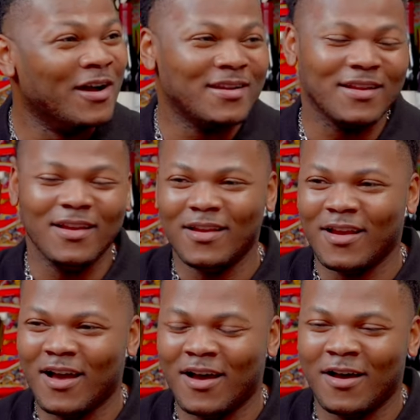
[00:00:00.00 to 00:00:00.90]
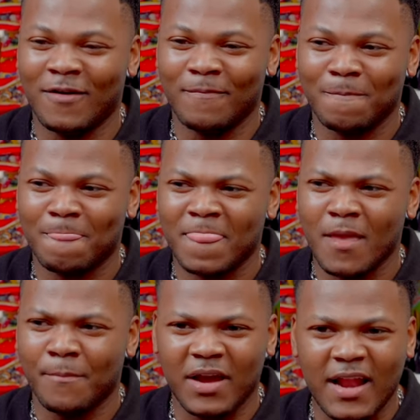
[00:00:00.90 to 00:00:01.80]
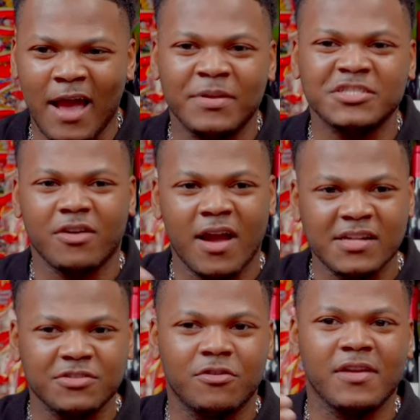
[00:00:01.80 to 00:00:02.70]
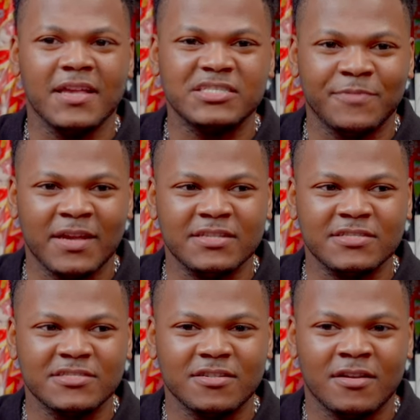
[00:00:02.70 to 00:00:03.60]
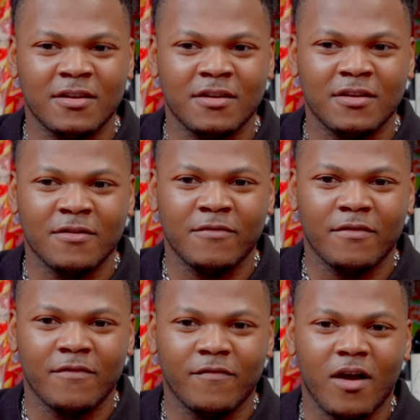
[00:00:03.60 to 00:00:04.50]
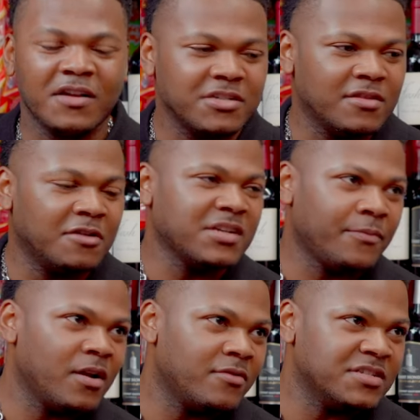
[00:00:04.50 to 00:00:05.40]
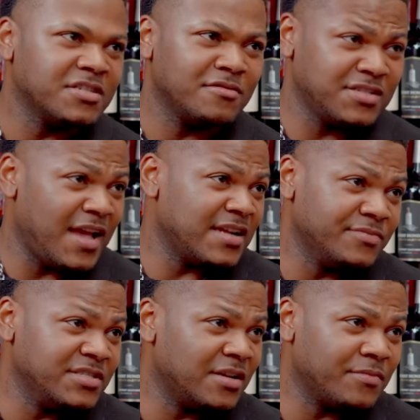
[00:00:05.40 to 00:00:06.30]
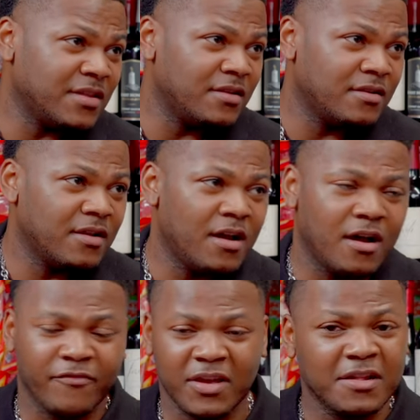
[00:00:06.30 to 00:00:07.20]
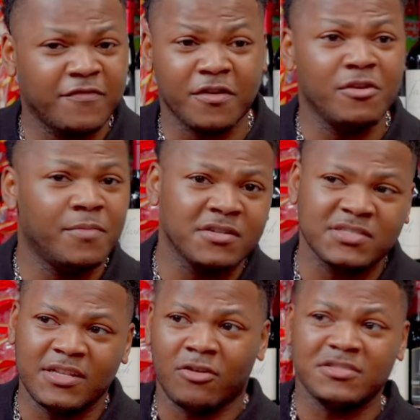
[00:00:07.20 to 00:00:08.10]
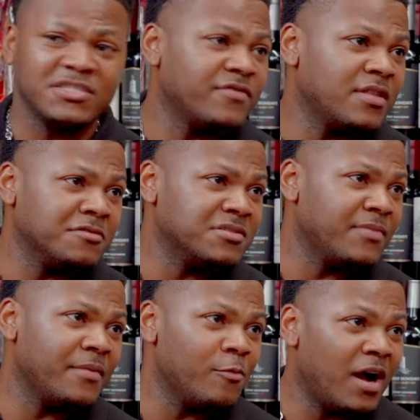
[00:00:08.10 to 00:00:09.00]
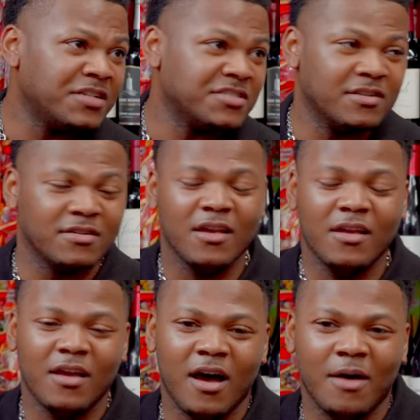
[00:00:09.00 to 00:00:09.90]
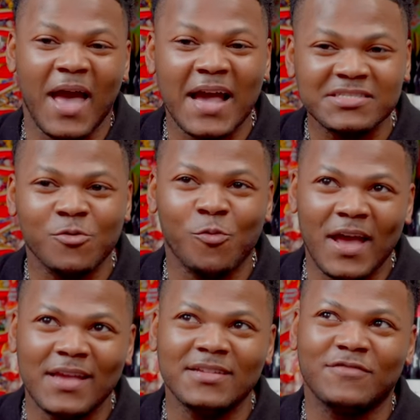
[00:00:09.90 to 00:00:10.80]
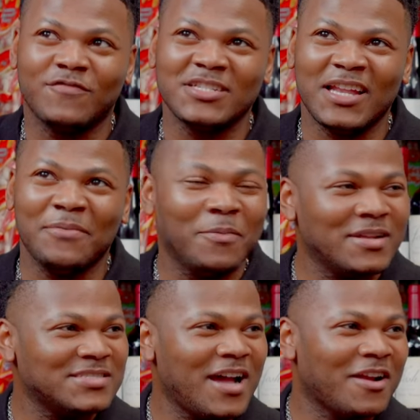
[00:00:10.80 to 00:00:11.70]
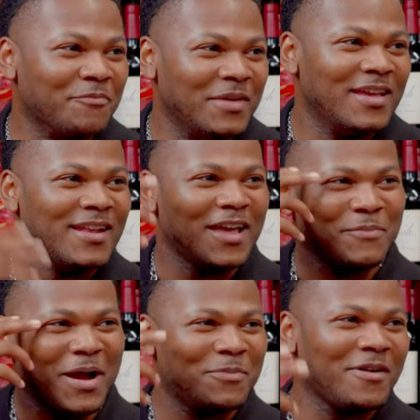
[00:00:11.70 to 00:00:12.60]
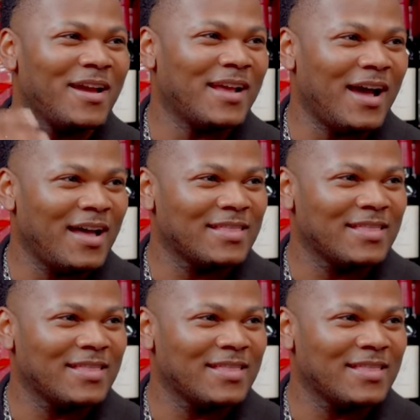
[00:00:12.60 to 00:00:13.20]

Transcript: one um, but i've been trying to create space for also those I bring on the show to ask mm-hmm. me something, uh, whether it's for you personally or just for those who may be yeah. watching, um, as a way to let people inside of me and like mm-hmm. my brain and how I